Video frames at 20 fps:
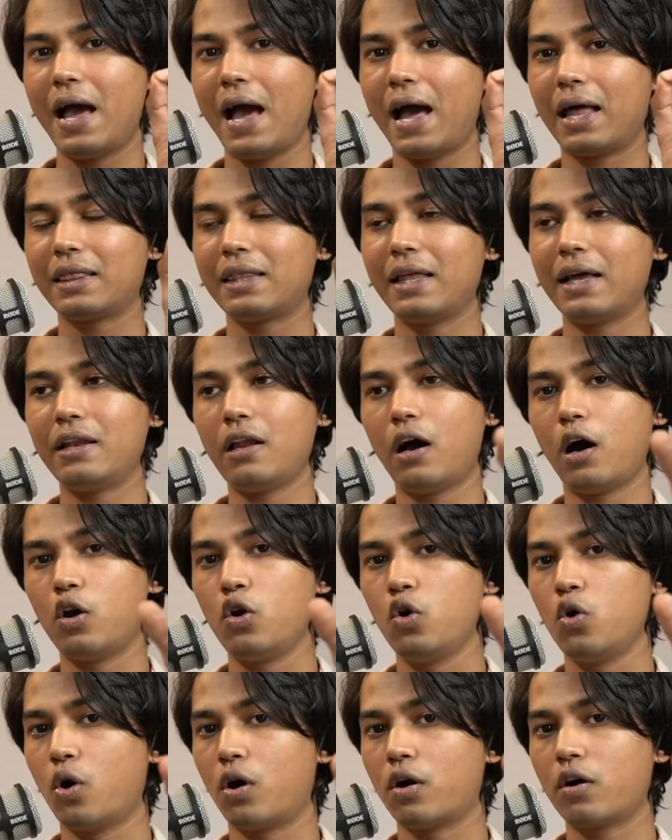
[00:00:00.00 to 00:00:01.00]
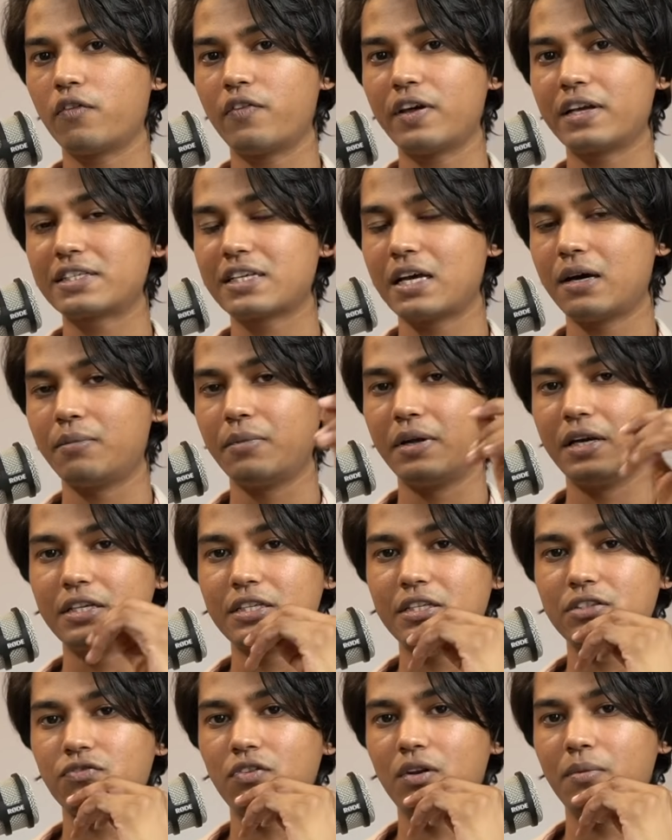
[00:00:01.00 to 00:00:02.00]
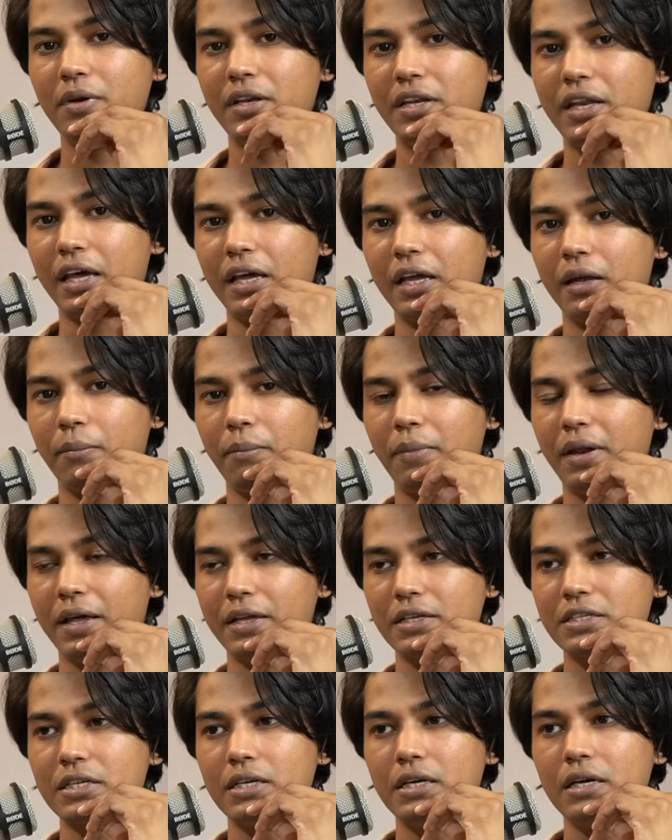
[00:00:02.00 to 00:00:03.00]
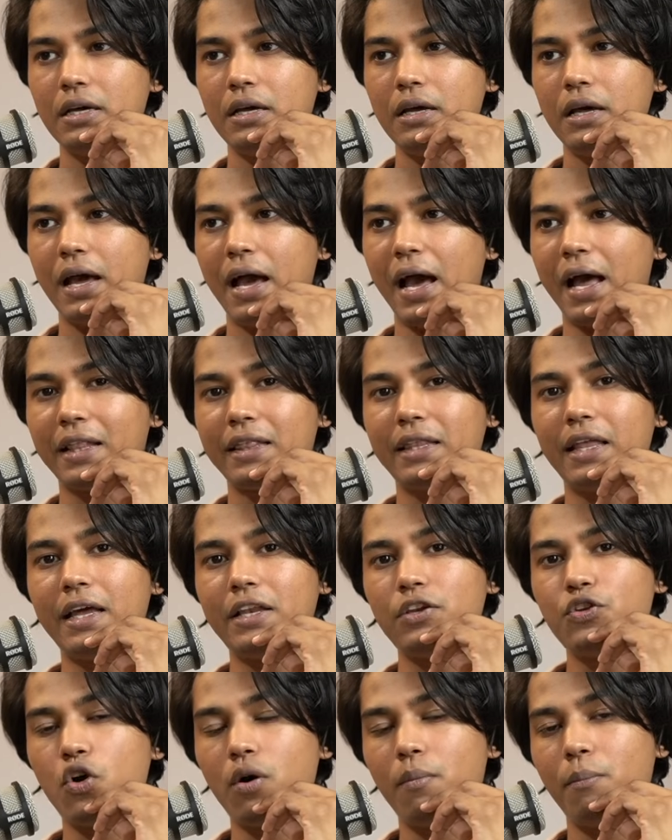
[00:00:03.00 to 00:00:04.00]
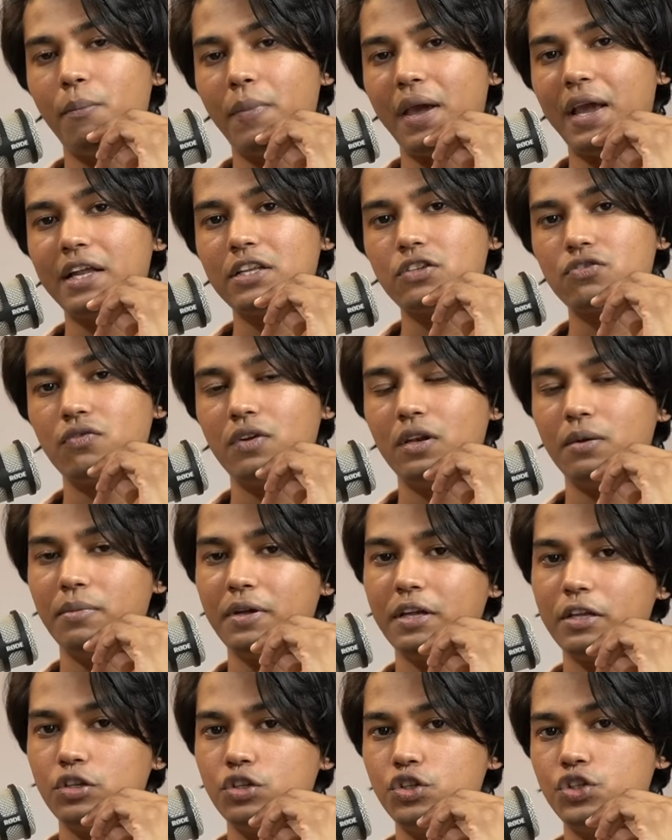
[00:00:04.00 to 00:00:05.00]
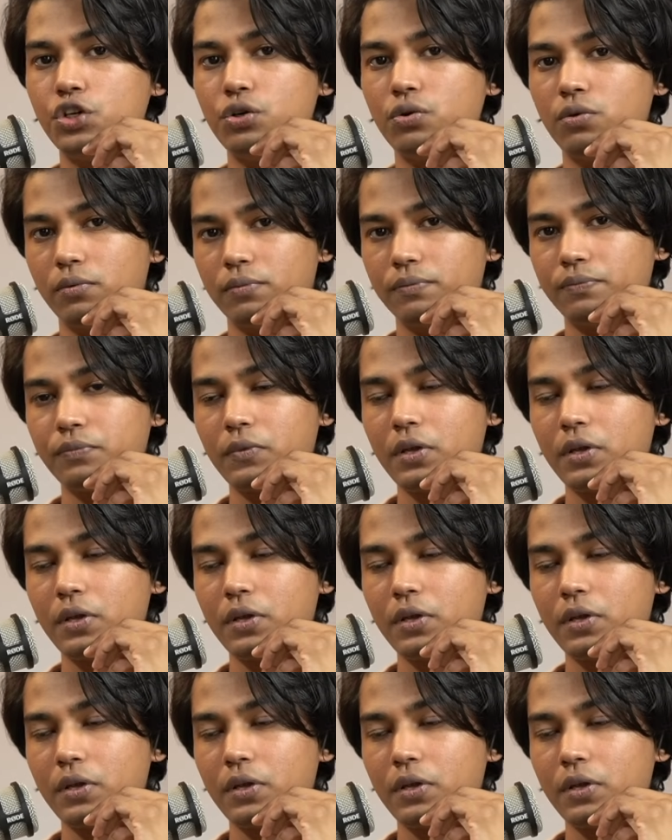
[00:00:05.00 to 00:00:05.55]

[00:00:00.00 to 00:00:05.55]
And then a lot of examinations will be taking place. And then your mains will be in June.